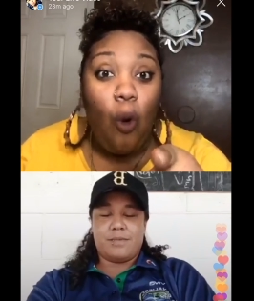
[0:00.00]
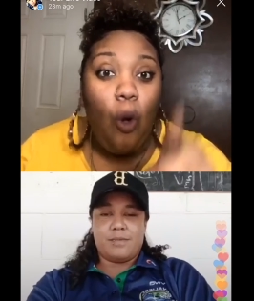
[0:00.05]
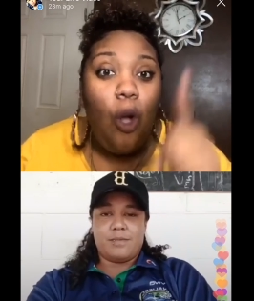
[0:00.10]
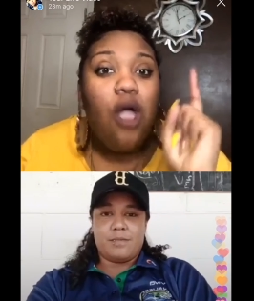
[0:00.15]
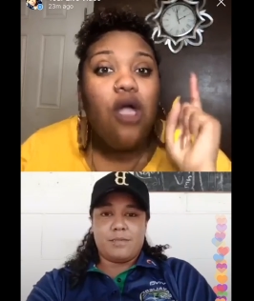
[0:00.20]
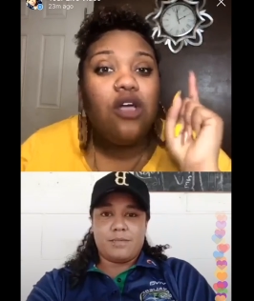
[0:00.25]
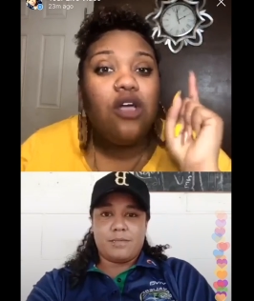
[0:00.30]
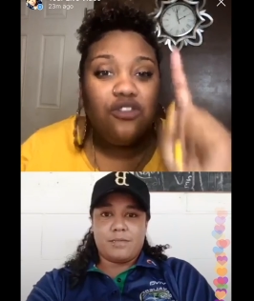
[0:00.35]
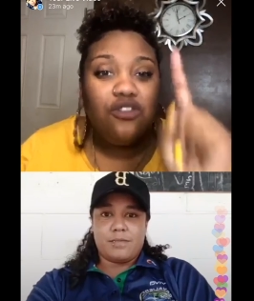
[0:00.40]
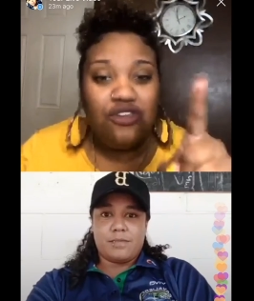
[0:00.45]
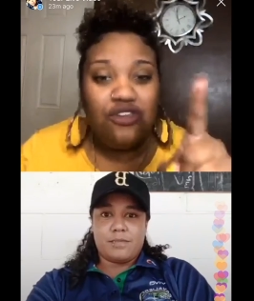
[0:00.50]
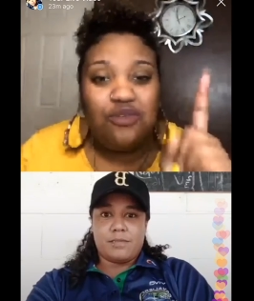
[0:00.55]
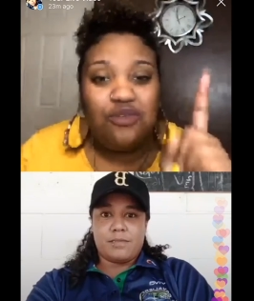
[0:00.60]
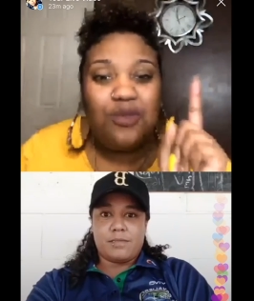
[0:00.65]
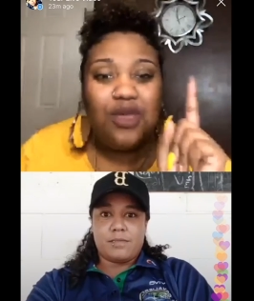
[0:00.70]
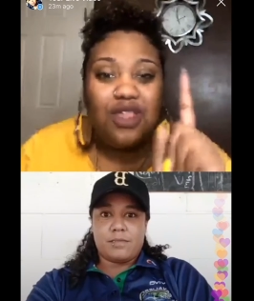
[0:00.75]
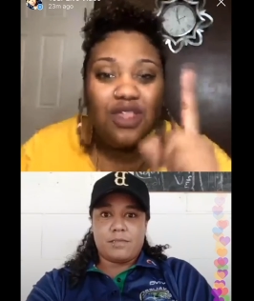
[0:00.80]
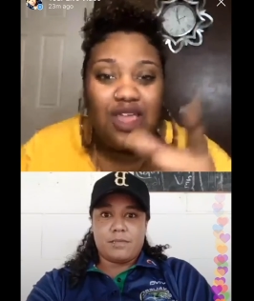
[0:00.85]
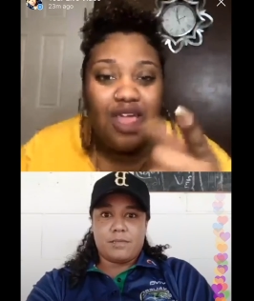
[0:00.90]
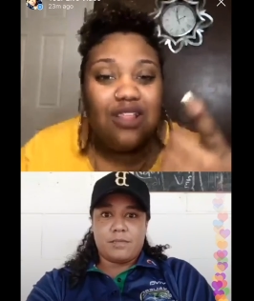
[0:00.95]
Speaker 1: She should make
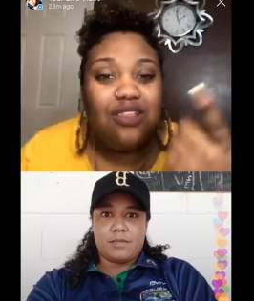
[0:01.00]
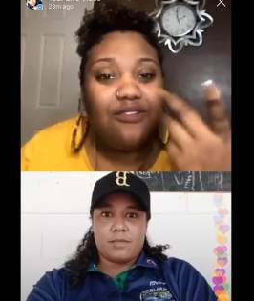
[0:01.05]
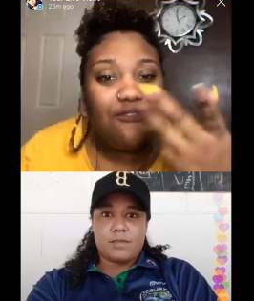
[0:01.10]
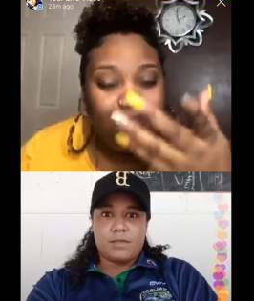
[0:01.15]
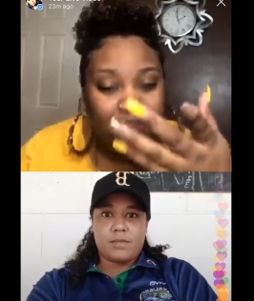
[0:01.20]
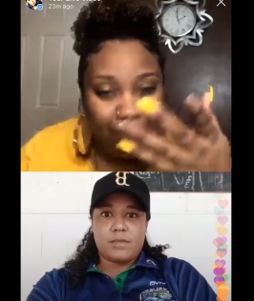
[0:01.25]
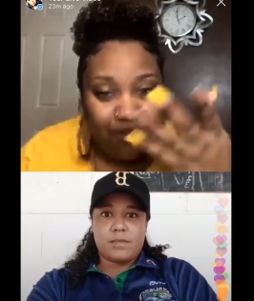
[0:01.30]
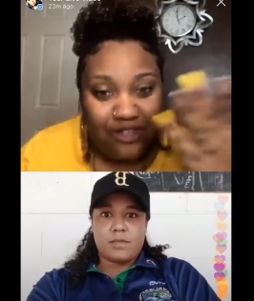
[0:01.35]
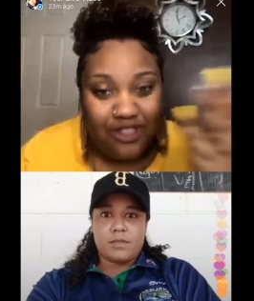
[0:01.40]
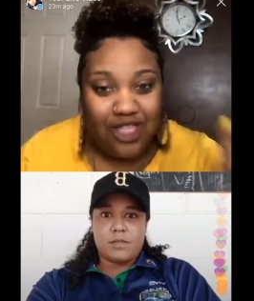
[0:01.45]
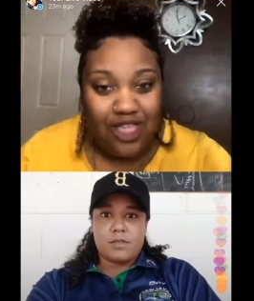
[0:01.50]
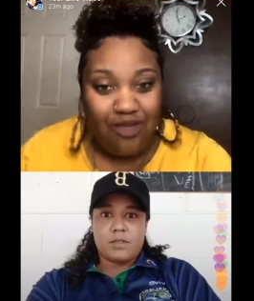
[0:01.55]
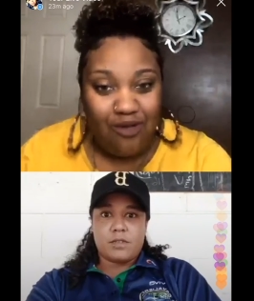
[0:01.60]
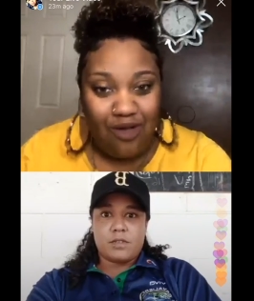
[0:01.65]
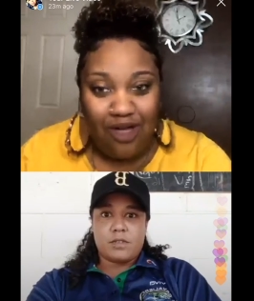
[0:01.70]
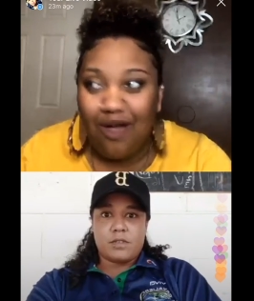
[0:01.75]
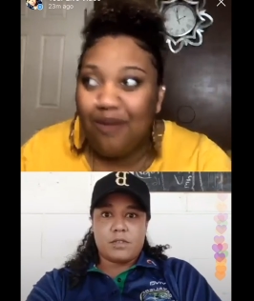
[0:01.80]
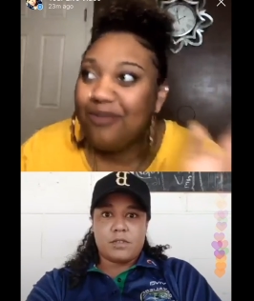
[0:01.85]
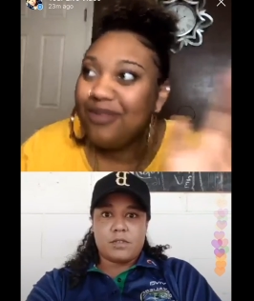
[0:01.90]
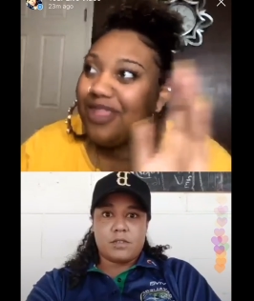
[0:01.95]
that the first day you come,
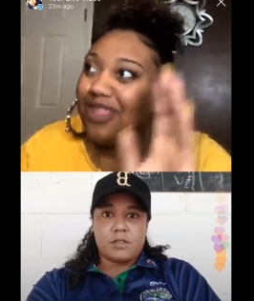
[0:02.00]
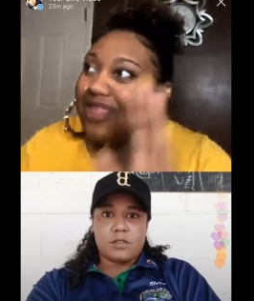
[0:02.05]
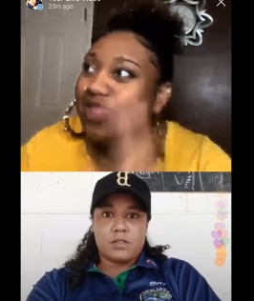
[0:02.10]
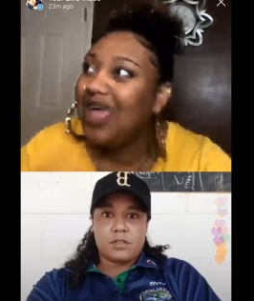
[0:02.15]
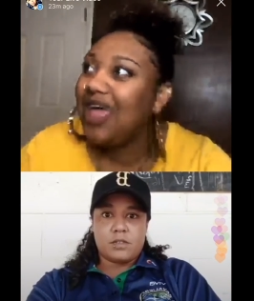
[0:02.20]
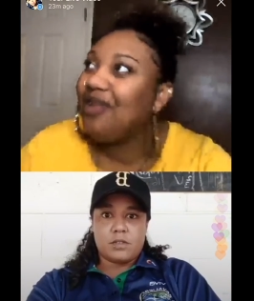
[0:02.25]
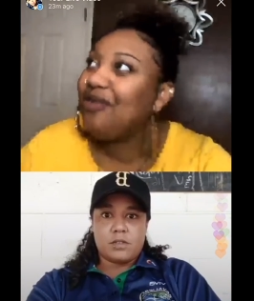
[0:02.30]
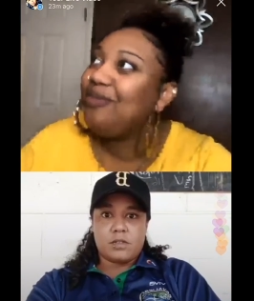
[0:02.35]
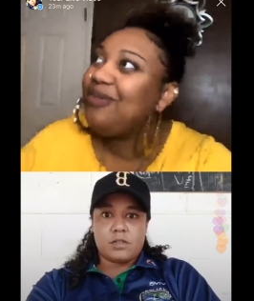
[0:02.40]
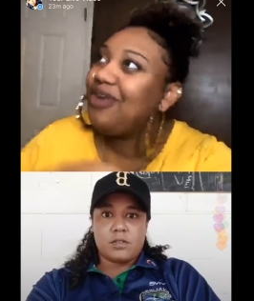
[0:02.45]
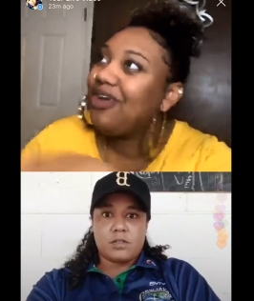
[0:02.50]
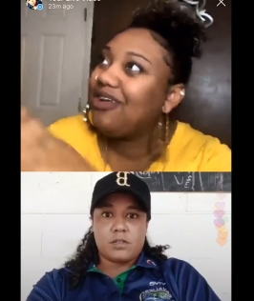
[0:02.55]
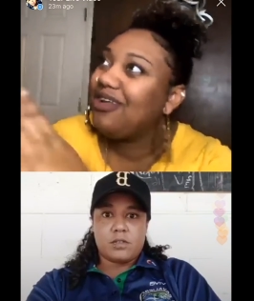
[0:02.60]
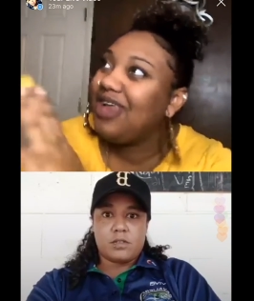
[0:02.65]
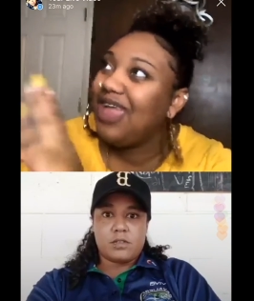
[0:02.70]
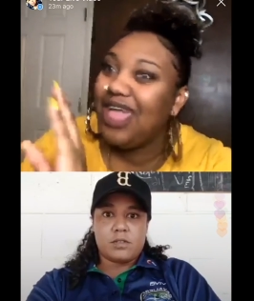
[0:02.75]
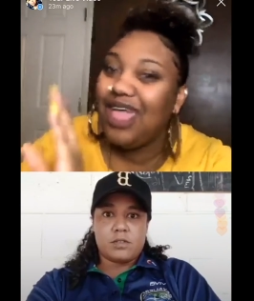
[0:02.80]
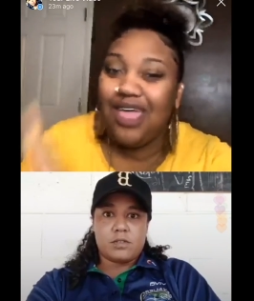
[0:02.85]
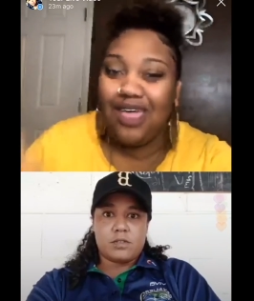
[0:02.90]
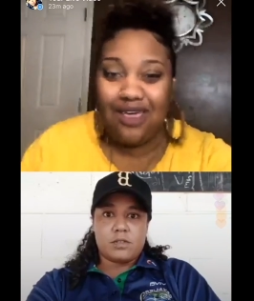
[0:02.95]
and then that'll be our date.
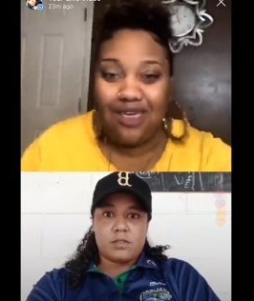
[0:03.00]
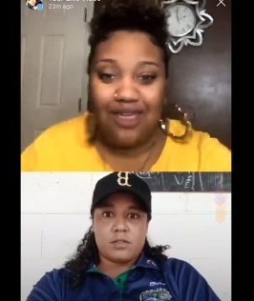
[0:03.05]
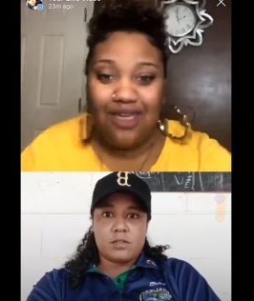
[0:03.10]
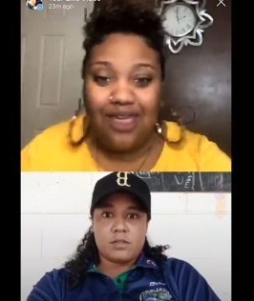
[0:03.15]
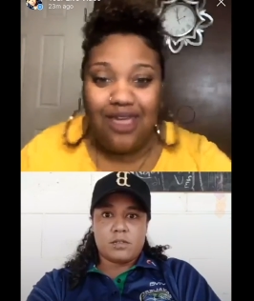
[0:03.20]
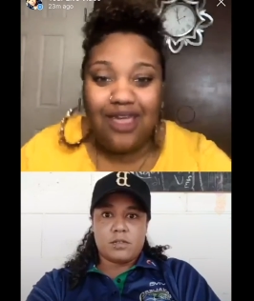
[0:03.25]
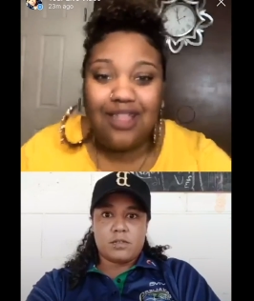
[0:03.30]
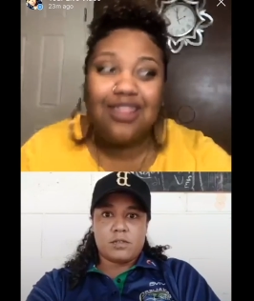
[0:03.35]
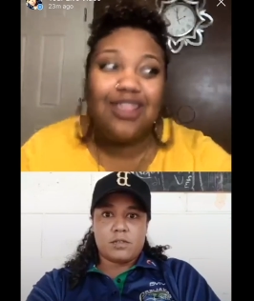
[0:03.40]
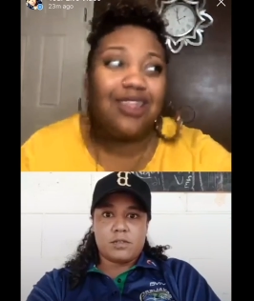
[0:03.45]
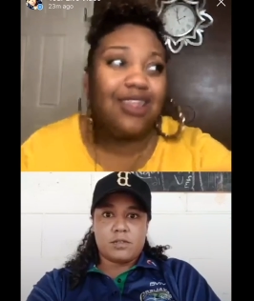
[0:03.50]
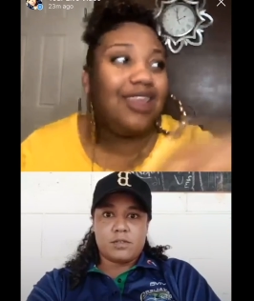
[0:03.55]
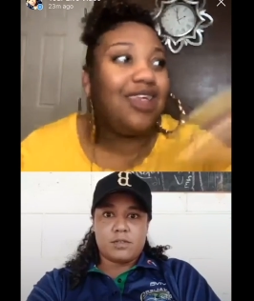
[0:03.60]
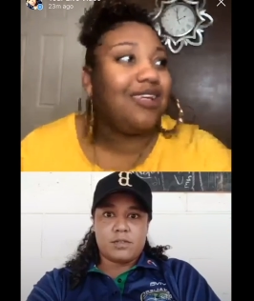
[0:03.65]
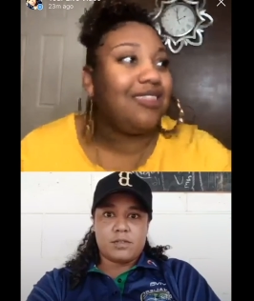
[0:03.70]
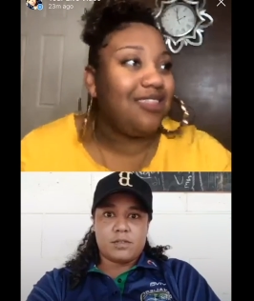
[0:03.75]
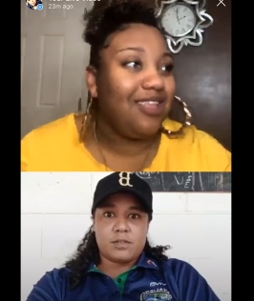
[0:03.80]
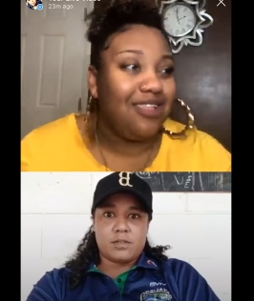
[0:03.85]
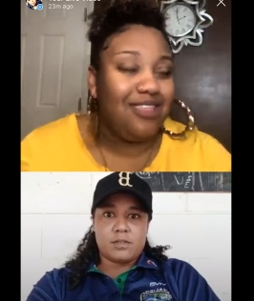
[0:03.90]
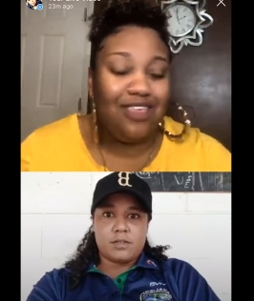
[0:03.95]
And then the next day,
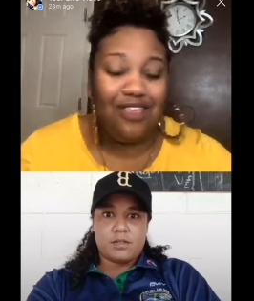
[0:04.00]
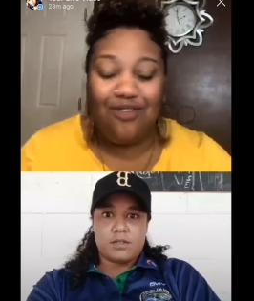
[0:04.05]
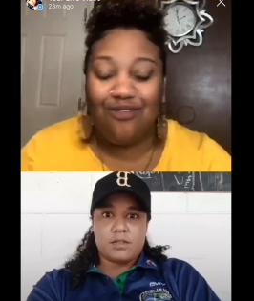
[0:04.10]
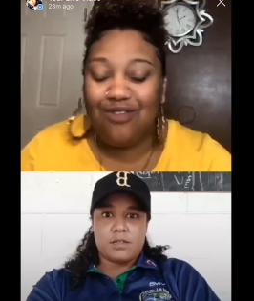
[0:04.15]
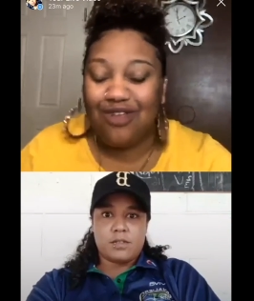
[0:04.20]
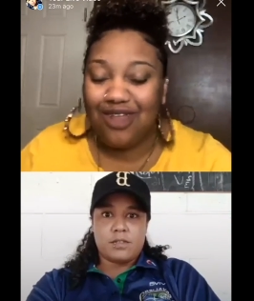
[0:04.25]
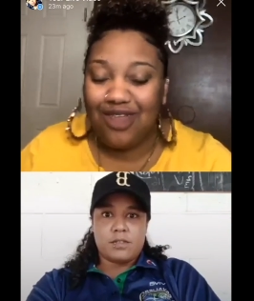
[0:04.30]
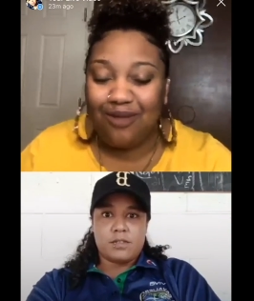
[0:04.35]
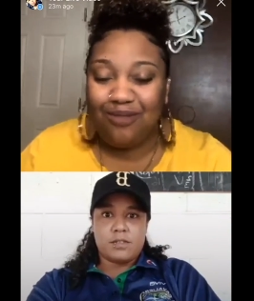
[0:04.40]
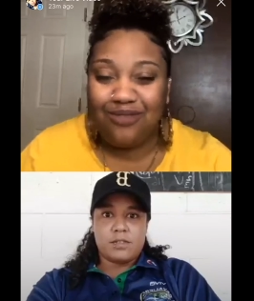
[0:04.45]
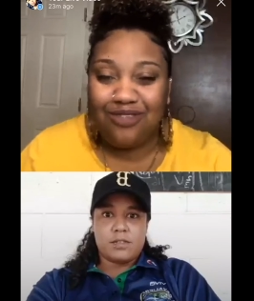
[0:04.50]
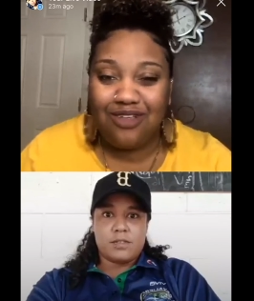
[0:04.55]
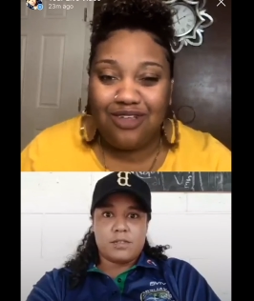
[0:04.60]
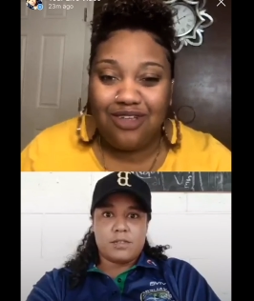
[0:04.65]
take your Red Lobster.